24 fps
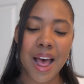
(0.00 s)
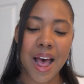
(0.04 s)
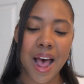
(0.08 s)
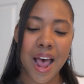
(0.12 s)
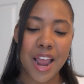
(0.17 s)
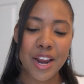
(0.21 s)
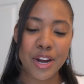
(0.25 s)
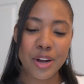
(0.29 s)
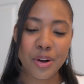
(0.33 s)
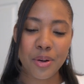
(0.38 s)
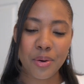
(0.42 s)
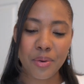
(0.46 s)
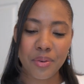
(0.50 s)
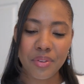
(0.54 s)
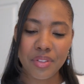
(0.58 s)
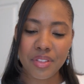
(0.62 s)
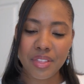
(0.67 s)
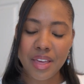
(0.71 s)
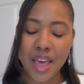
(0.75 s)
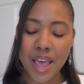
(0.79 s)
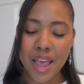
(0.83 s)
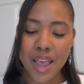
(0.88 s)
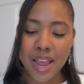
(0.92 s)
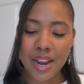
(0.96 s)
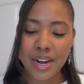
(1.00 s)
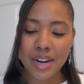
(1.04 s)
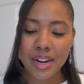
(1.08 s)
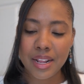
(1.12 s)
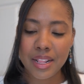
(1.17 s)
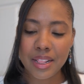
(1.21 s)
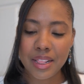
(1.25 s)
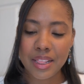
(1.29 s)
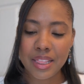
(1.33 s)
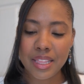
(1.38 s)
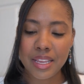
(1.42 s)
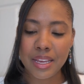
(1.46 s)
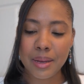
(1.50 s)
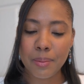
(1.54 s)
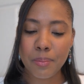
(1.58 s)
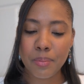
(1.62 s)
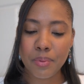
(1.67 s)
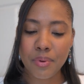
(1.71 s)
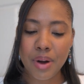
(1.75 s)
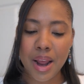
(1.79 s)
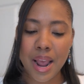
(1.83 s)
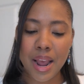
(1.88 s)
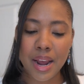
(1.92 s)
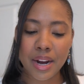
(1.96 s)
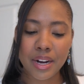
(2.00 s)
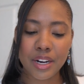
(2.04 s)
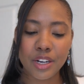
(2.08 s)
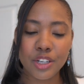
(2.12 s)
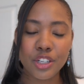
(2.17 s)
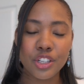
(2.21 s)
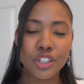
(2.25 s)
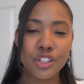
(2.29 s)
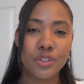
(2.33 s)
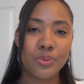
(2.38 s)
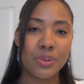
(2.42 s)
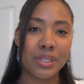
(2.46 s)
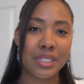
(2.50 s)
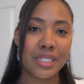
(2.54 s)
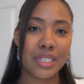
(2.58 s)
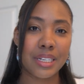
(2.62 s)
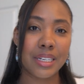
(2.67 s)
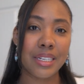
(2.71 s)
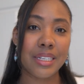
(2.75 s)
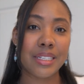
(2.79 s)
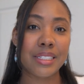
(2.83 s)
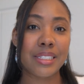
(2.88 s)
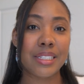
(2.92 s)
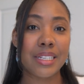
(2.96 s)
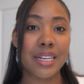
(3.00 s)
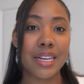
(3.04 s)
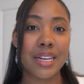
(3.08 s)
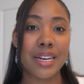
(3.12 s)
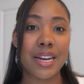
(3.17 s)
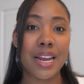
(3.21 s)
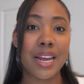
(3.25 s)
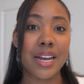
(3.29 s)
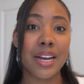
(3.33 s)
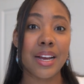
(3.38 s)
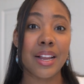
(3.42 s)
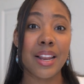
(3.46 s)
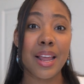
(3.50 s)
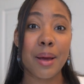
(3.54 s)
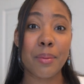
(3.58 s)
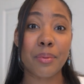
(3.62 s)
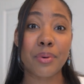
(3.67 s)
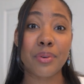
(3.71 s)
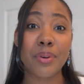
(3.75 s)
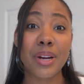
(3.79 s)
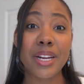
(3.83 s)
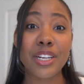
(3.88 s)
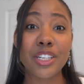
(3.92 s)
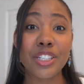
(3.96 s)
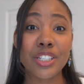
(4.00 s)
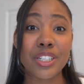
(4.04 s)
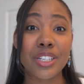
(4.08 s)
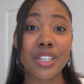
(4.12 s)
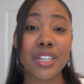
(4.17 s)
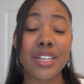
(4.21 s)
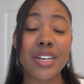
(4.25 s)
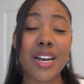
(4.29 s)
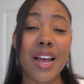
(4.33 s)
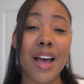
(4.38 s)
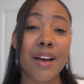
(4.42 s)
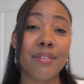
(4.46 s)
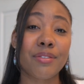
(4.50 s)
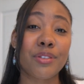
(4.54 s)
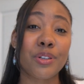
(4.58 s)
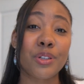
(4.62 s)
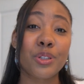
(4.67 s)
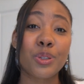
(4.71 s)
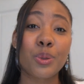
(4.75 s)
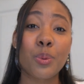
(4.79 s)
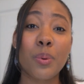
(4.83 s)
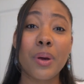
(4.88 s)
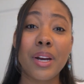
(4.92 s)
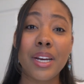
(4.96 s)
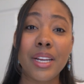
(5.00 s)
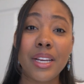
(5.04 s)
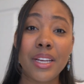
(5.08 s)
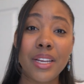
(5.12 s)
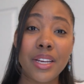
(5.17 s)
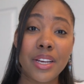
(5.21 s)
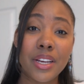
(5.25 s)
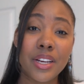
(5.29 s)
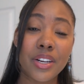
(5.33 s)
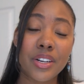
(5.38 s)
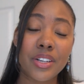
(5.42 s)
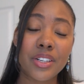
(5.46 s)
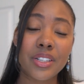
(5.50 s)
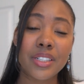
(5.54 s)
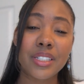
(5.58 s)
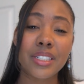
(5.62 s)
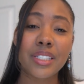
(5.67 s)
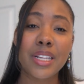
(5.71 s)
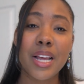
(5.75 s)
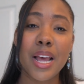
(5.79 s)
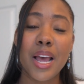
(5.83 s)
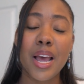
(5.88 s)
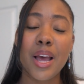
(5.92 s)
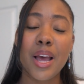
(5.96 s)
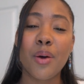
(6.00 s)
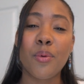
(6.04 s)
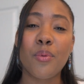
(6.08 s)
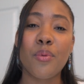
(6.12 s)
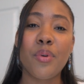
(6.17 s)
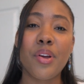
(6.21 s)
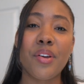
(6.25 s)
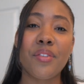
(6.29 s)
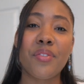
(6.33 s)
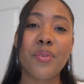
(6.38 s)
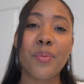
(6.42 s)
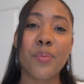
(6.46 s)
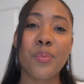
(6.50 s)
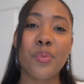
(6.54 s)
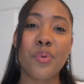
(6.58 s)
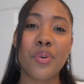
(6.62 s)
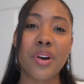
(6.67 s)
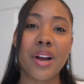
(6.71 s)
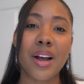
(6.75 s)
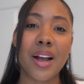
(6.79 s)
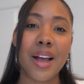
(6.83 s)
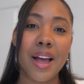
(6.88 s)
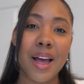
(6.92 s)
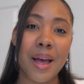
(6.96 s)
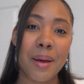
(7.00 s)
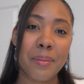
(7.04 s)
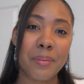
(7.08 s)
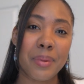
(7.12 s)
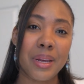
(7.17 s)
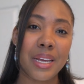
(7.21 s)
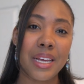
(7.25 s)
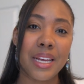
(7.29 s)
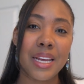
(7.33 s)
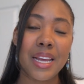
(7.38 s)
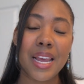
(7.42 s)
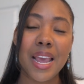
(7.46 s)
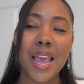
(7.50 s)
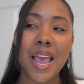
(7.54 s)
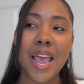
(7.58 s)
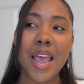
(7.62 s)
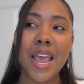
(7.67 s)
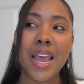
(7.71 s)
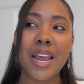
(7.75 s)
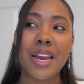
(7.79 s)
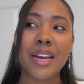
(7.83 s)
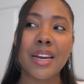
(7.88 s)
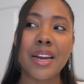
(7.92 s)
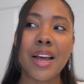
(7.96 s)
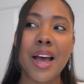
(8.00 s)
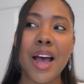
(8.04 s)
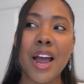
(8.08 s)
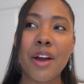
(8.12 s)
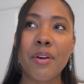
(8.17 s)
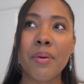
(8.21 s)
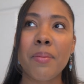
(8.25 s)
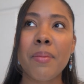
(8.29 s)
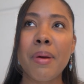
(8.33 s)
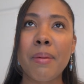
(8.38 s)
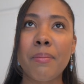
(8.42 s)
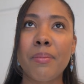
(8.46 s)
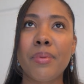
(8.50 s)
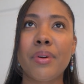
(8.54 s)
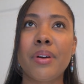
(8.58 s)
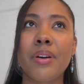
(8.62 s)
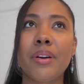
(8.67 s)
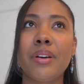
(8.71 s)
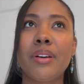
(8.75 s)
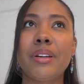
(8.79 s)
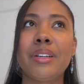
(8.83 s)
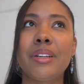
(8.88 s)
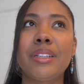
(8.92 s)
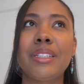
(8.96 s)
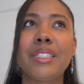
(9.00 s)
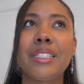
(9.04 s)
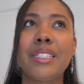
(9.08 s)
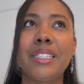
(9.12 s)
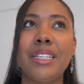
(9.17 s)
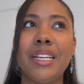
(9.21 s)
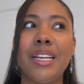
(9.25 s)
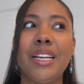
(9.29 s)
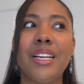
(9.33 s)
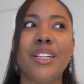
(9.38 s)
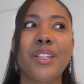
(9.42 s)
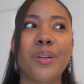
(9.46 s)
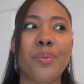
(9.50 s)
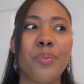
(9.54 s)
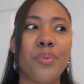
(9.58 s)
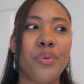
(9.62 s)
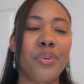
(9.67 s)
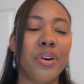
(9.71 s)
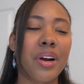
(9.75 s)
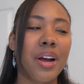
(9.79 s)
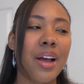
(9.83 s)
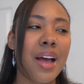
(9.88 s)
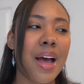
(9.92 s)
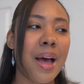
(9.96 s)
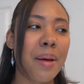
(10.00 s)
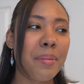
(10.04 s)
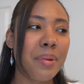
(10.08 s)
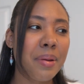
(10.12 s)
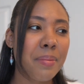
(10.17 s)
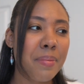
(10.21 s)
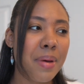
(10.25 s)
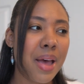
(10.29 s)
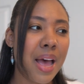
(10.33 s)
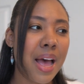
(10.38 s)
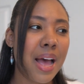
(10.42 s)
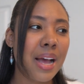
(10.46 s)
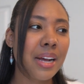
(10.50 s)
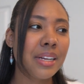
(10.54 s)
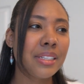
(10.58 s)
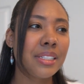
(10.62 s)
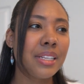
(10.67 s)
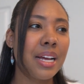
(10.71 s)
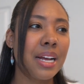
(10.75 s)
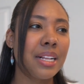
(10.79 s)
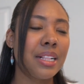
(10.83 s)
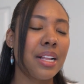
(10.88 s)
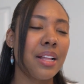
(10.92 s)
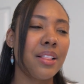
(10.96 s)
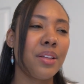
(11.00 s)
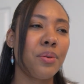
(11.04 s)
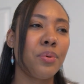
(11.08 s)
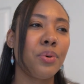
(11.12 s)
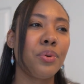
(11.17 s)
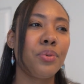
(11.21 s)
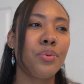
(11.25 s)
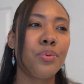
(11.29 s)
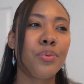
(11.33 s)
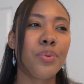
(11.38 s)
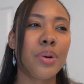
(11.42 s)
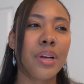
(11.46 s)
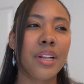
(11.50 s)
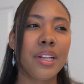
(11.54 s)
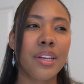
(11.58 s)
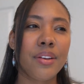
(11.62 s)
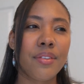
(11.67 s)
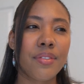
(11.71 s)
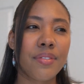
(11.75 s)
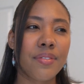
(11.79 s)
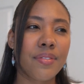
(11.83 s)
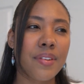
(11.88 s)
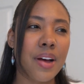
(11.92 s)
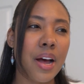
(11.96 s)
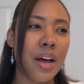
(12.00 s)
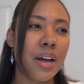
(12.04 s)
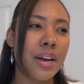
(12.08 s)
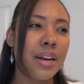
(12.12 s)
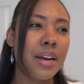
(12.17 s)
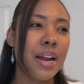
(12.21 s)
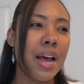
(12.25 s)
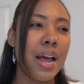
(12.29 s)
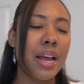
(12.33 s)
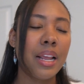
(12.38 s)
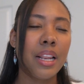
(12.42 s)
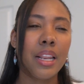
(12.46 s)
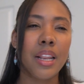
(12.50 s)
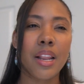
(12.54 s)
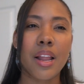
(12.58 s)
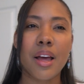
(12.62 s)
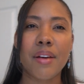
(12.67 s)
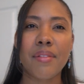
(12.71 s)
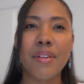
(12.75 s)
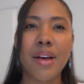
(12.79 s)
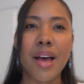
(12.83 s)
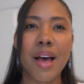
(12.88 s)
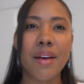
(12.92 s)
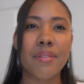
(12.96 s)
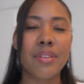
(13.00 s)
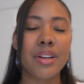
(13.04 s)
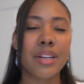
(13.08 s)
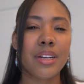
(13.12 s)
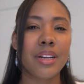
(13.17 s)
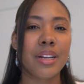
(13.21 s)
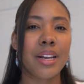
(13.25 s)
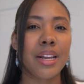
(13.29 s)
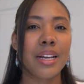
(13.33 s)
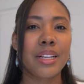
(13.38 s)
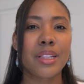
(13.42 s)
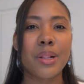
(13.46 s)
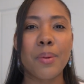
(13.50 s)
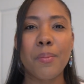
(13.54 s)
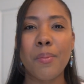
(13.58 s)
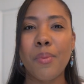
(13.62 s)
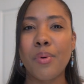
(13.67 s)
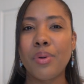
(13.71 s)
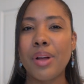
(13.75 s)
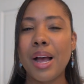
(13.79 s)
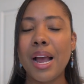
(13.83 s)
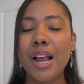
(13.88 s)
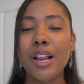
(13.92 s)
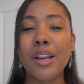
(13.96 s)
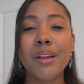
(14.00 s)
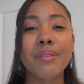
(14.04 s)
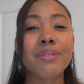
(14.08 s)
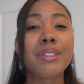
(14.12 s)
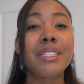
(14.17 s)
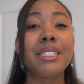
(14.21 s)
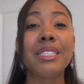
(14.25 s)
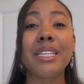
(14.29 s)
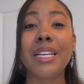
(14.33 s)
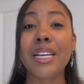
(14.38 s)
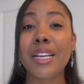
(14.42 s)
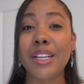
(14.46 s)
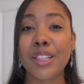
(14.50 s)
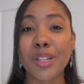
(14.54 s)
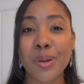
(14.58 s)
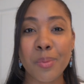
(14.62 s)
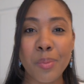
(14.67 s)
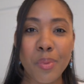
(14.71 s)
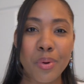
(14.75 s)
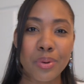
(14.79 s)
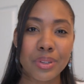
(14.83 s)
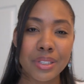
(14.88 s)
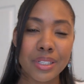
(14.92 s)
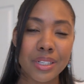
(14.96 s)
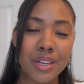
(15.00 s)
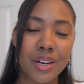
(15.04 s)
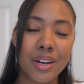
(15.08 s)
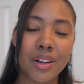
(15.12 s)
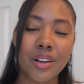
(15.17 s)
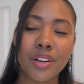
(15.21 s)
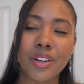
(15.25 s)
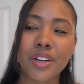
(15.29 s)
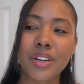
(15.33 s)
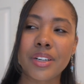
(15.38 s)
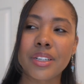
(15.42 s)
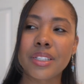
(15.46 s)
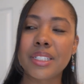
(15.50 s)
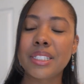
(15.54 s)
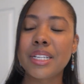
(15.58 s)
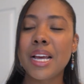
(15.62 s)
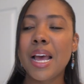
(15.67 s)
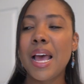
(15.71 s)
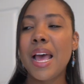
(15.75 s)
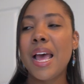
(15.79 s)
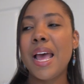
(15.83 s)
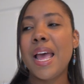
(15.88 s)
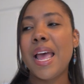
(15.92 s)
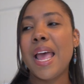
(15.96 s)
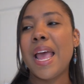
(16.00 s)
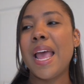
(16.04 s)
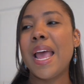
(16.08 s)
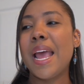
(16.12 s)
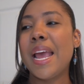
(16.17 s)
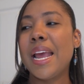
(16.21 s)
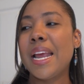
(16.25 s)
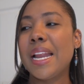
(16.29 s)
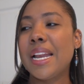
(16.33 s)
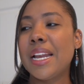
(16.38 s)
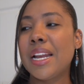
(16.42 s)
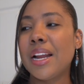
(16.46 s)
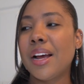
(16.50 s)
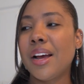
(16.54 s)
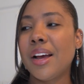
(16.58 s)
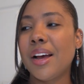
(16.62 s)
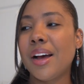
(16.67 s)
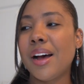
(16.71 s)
I know that the brand just recently did a collaboration after 20 years with Murakami, and I remember seeing the Murakami bags. I thought they were really fun. I love having like I love seeing the multicolors. And